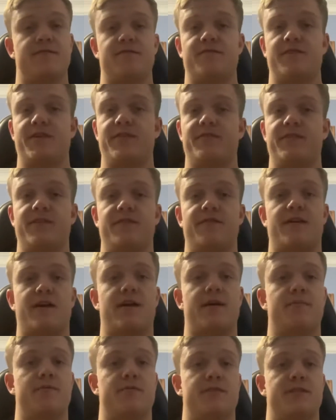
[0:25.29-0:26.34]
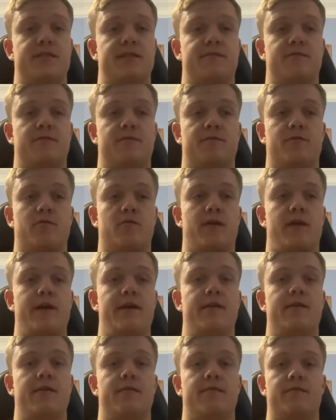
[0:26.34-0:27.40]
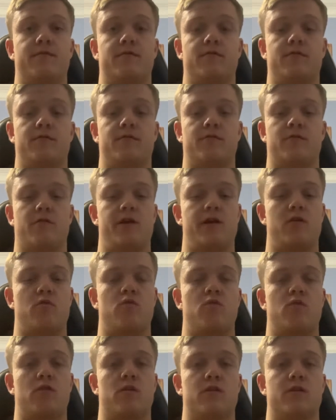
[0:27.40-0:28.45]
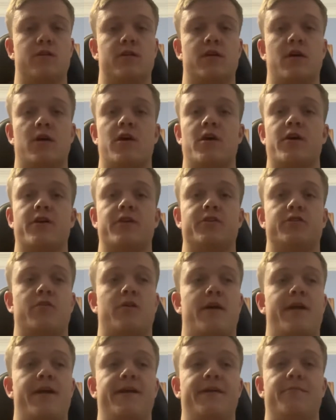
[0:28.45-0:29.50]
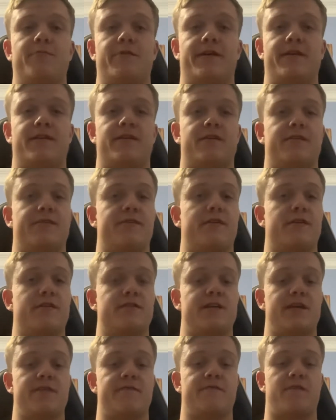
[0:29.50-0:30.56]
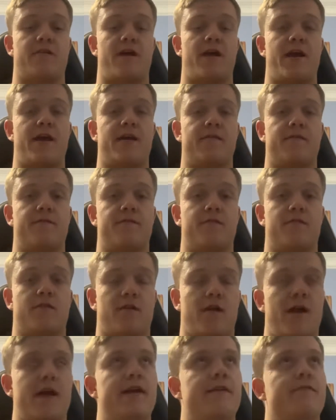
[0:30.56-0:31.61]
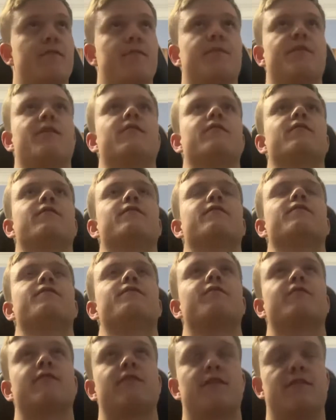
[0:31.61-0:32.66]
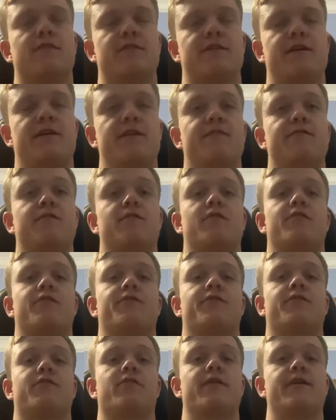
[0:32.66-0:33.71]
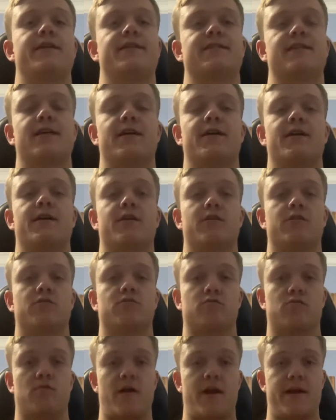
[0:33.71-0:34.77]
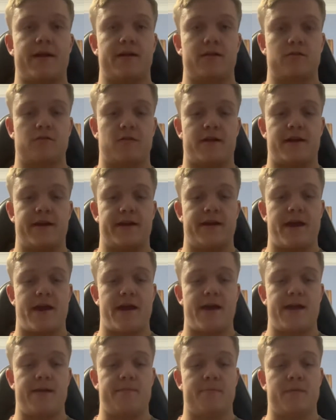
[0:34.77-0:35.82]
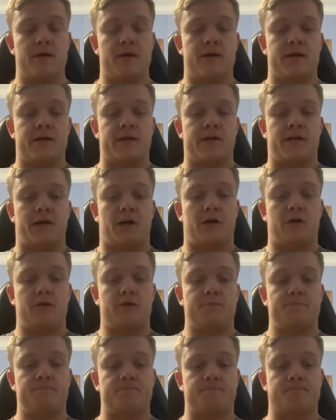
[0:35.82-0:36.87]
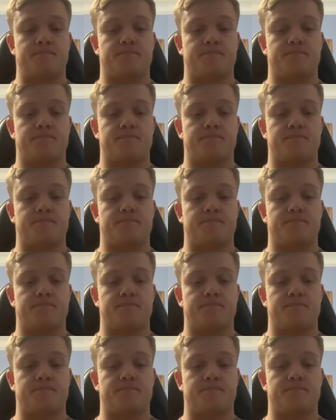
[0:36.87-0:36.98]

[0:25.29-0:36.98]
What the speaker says: 55% from three through three quarters. Trae went 13 for 8 for 13 on threes. Great game. Kevin